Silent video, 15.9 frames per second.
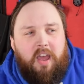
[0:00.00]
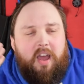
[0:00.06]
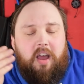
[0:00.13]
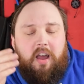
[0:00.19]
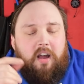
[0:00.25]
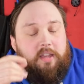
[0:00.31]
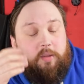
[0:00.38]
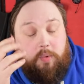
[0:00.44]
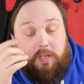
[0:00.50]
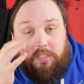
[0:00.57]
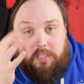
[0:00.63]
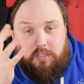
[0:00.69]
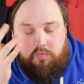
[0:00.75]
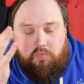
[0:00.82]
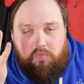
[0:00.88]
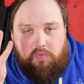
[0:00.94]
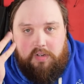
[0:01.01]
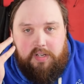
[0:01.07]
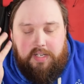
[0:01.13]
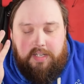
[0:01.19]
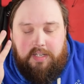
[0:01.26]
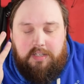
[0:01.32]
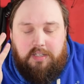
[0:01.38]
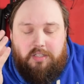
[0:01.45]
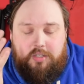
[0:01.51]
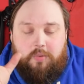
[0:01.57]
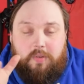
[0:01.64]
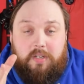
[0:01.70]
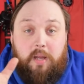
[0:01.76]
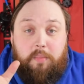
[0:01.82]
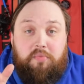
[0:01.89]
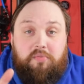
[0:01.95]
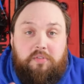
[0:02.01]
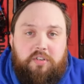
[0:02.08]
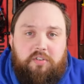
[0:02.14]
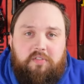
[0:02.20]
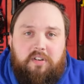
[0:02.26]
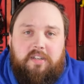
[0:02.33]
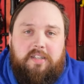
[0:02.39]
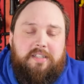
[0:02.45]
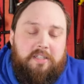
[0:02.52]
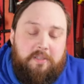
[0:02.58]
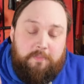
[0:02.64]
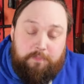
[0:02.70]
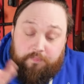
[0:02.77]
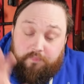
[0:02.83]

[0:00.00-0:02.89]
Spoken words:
Otherwise, it's really going to do a number on your eyes.